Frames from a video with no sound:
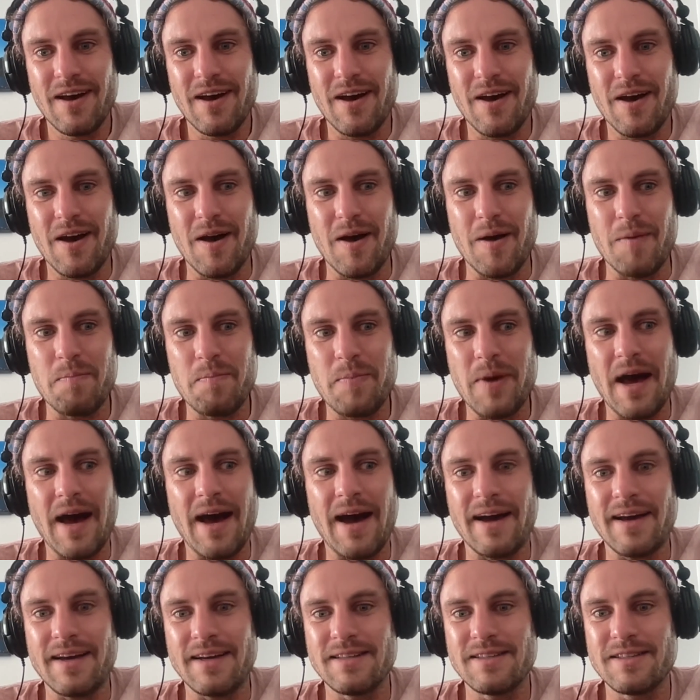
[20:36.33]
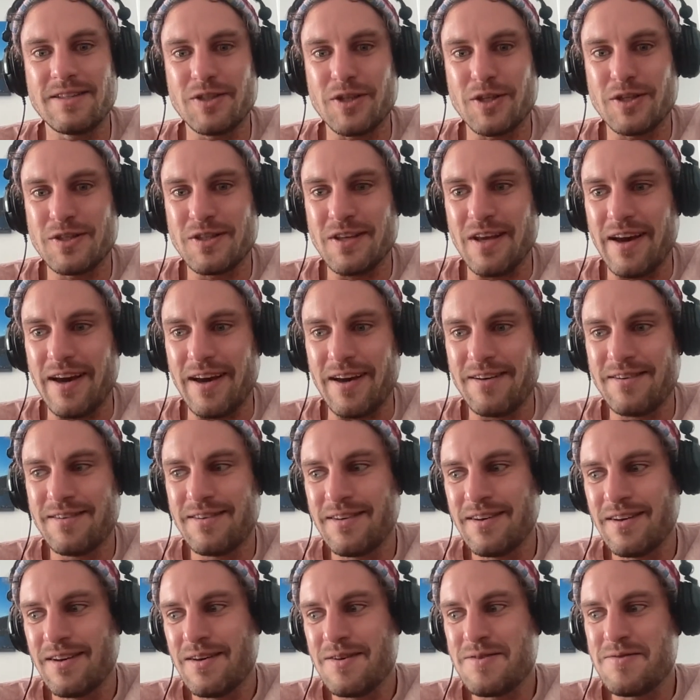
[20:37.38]
a pack, it's just like
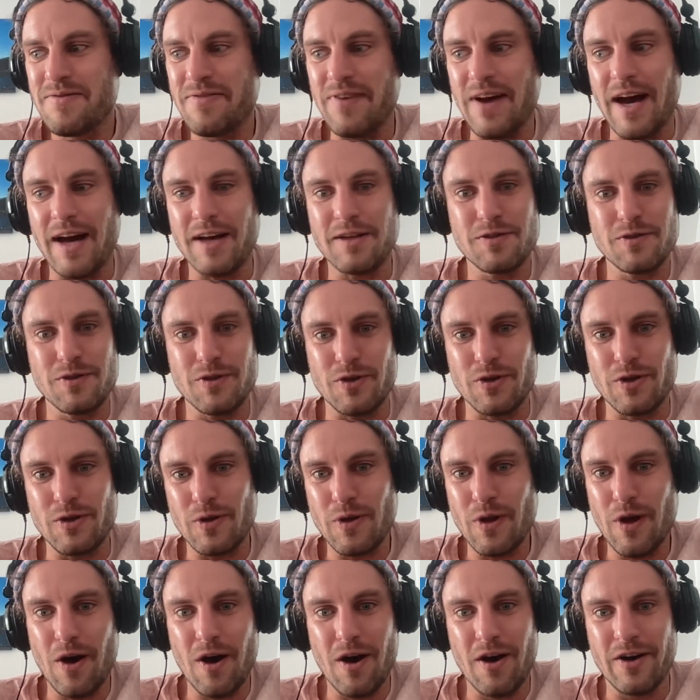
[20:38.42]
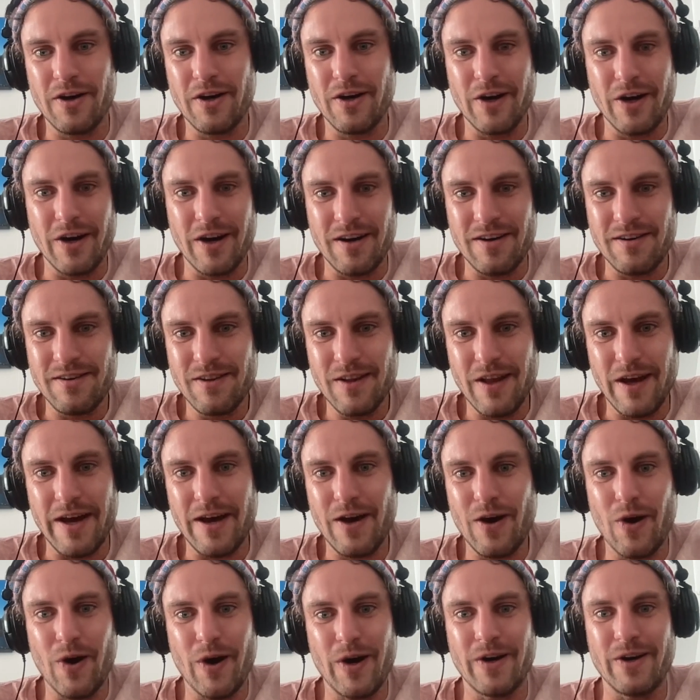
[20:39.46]
faster, longer, like
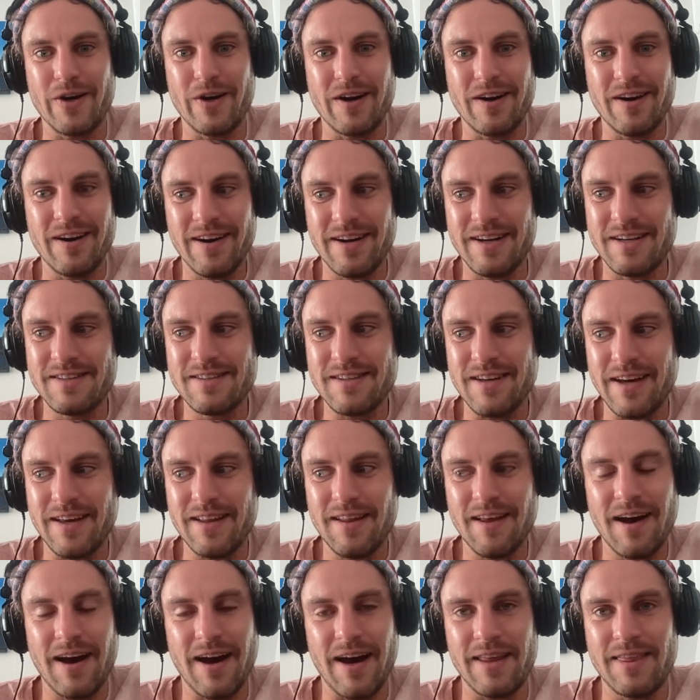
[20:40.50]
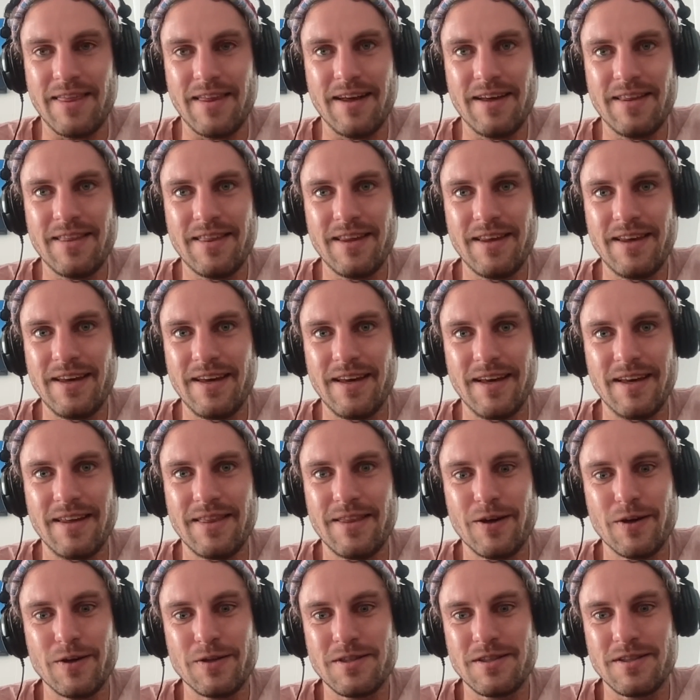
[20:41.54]
harder. And it's like, I think the
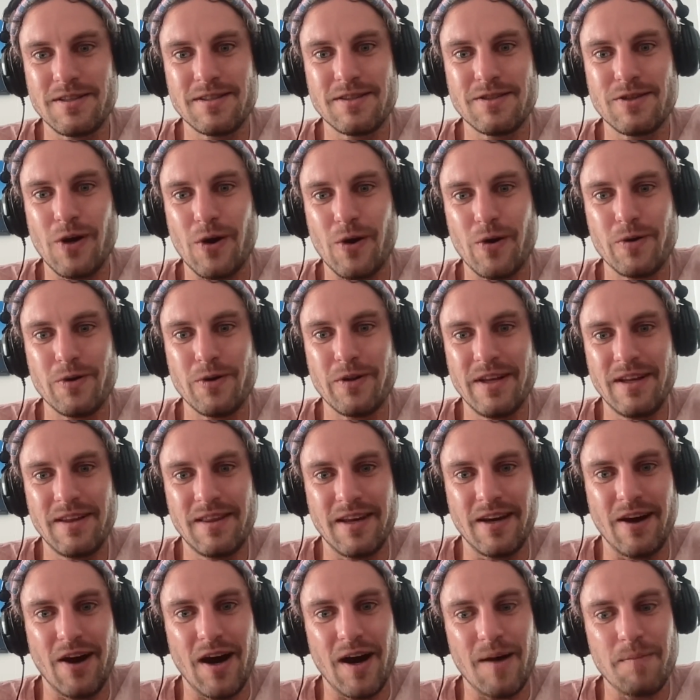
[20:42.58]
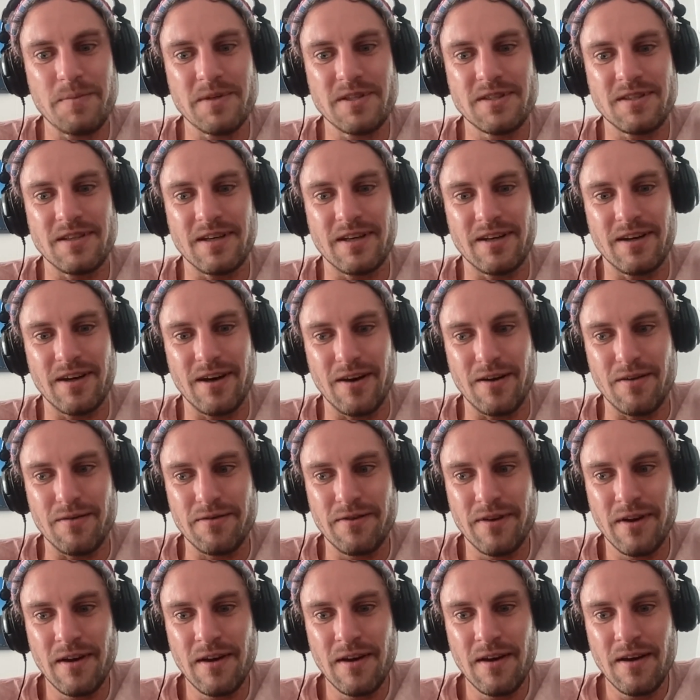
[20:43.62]
ethos is totally the opposite
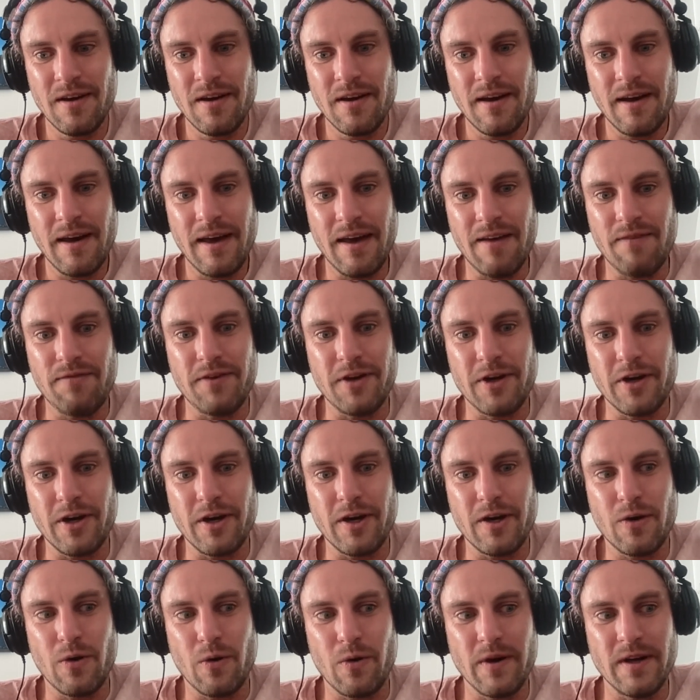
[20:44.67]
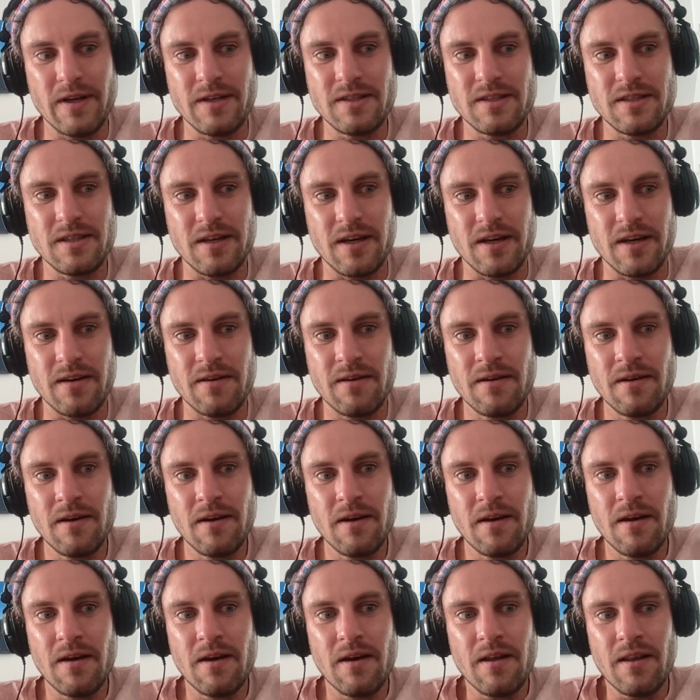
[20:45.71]
of if you're going to
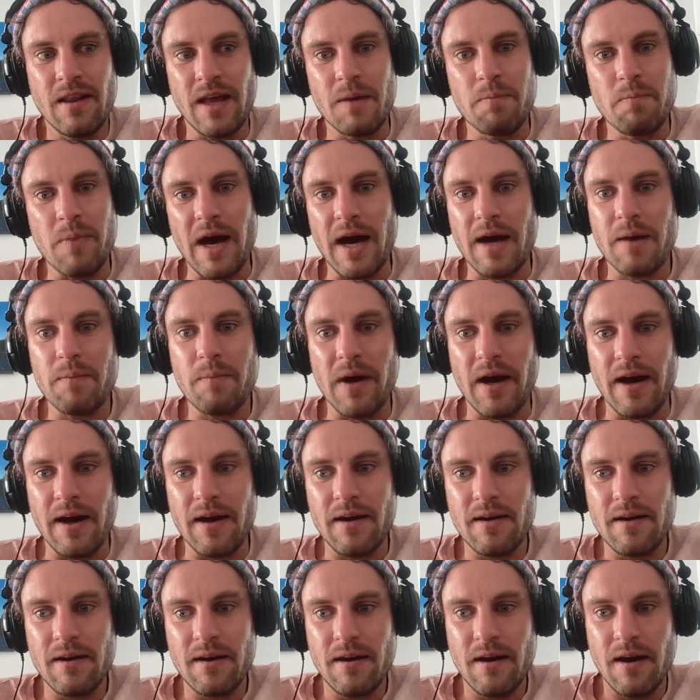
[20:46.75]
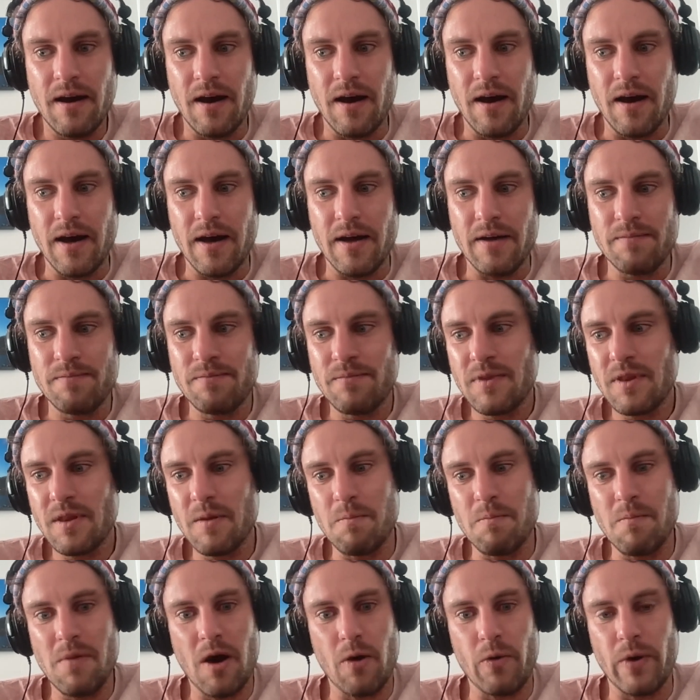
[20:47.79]
like backpack
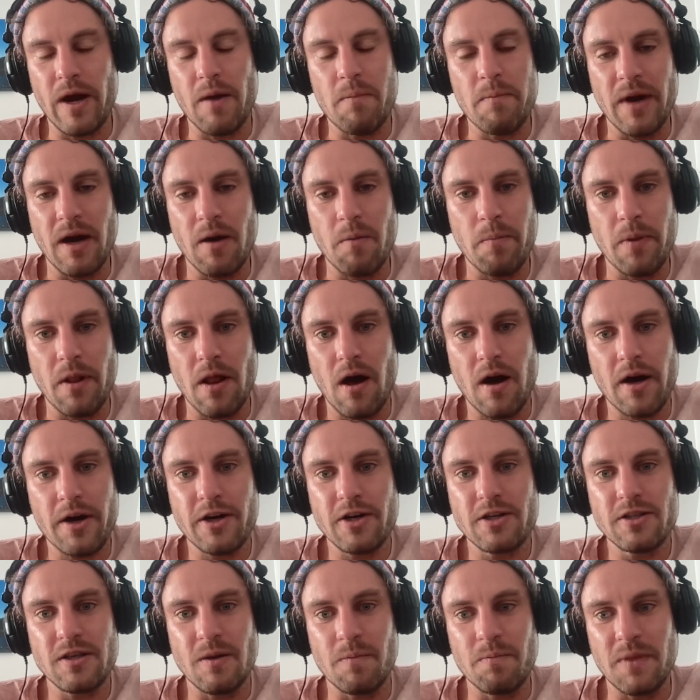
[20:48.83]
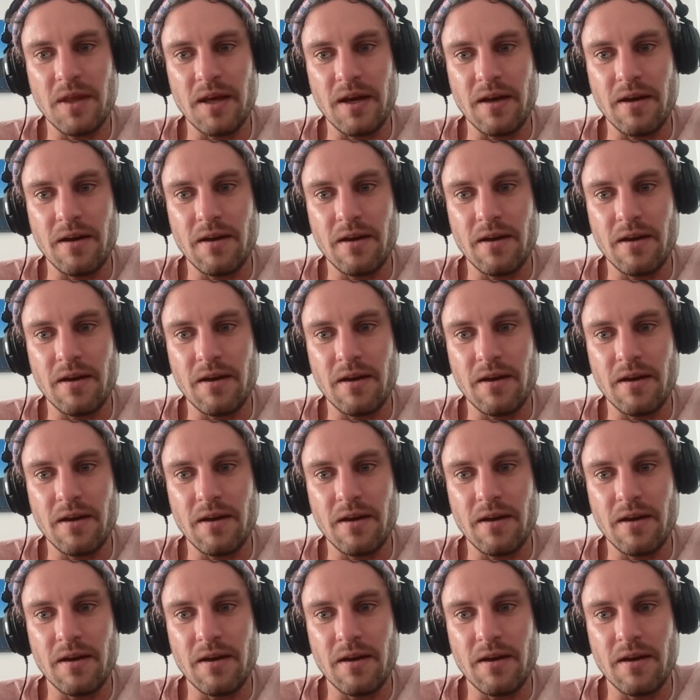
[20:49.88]
around Mount Blanc or something,